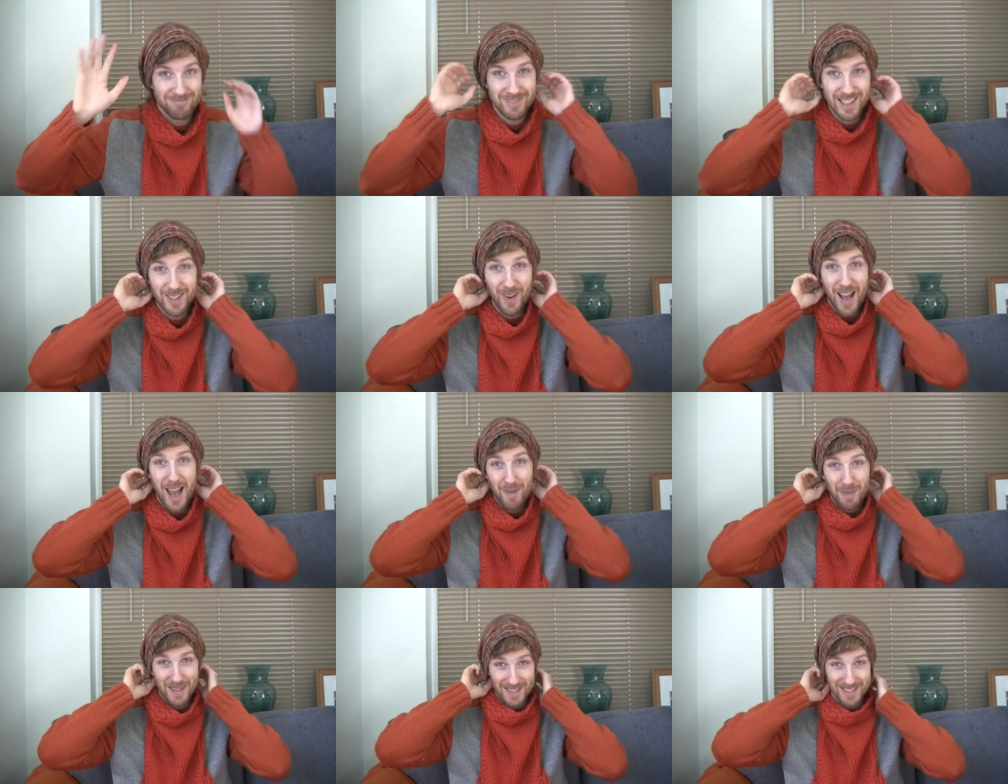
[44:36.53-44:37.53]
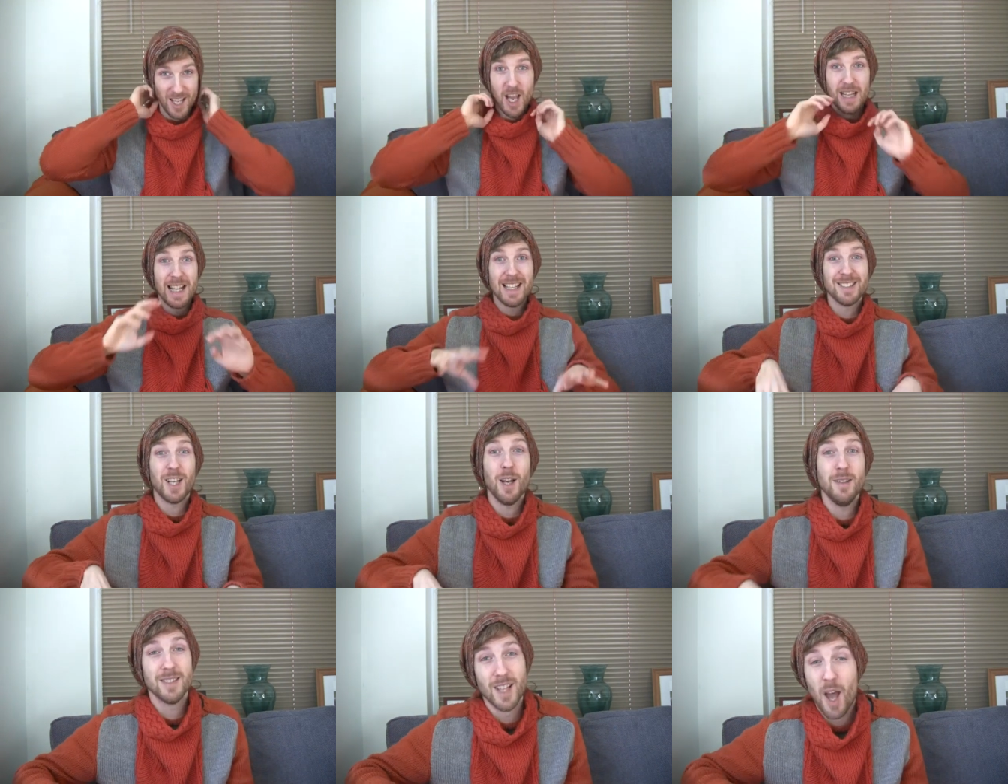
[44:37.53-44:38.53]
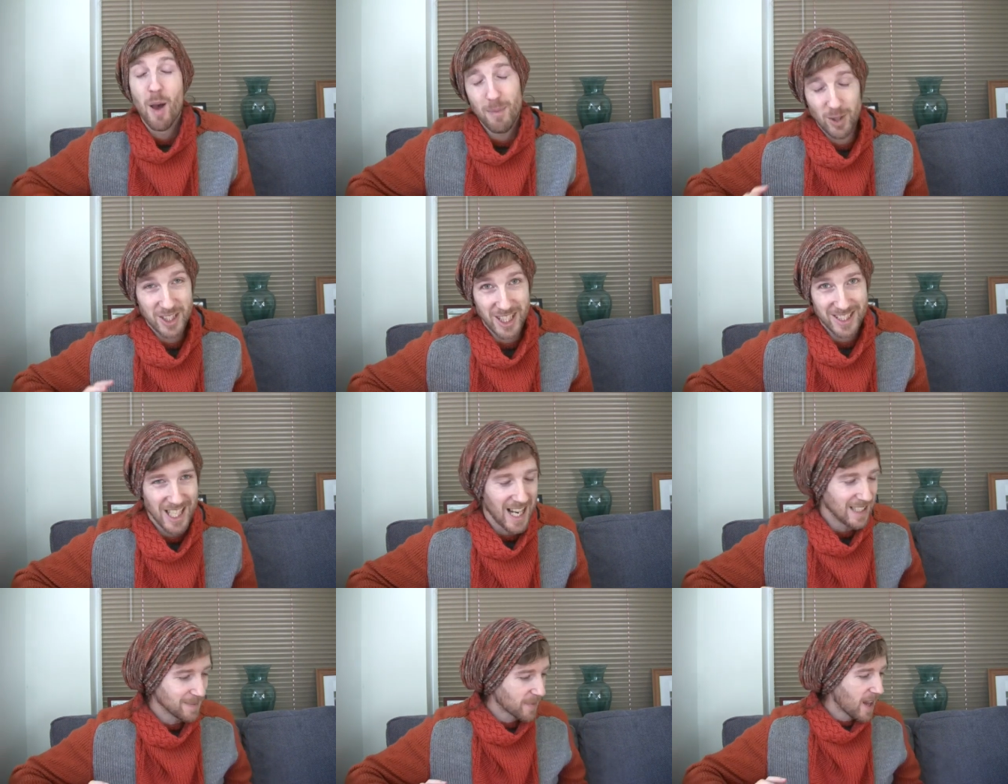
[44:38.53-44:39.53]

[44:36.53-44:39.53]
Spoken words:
That's what happens. Less notes, more chit-chat.